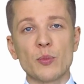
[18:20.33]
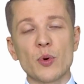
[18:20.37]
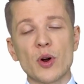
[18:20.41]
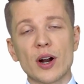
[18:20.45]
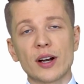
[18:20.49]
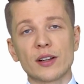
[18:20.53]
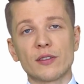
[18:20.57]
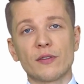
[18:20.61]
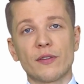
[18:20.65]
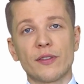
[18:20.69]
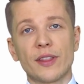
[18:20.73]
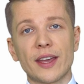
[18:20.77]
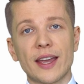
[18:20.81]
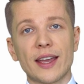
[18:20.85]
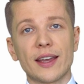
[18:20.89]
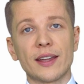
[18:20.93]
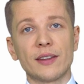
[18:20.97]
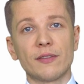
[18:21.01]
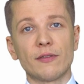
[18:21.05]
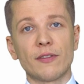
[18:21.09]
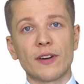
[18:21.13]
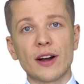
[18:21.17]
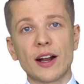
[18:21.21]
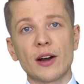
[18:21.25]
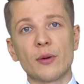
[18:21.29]
part of their
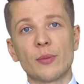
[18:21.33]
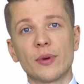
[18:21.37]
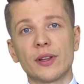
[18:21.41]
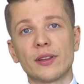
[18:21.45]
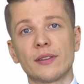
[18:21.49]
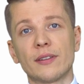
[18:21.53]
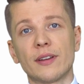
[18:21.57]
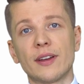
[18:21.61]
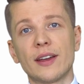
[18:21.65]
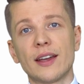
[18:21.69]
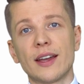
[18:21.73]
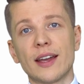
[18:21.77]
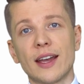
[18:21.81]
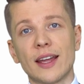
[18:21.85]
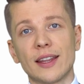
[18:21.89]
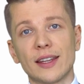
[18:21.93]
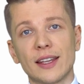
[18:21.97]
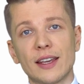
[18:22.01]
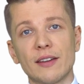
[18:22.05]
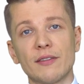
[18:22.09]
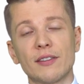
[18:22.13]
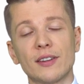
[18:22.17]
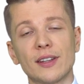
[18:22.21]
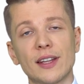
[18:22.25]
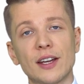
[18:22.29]
environment and
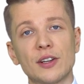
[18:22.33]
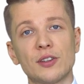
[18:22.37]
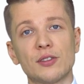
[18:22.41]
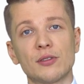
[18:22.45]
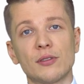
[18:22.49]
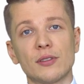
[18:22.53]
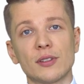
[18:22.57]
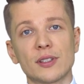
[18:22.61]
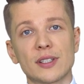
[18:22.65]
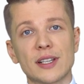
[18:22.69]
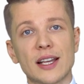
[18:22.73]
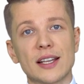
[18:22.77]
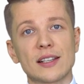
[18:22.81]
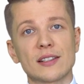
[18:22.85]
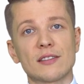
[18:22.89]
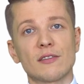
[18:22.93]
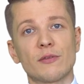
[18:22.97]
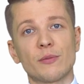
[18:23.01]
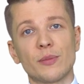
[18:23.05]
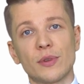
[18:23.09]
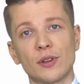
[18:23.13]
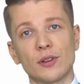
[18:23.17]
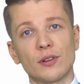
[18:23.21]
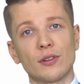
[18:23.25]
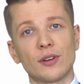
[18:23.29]
give a natural sense
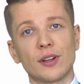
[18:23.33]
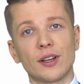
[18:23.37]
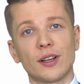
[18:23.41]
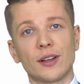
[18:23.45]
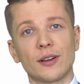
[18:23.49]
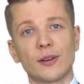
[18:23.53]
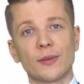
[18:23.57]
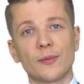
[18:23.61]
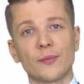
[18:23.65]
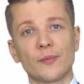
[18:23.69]
of belonging.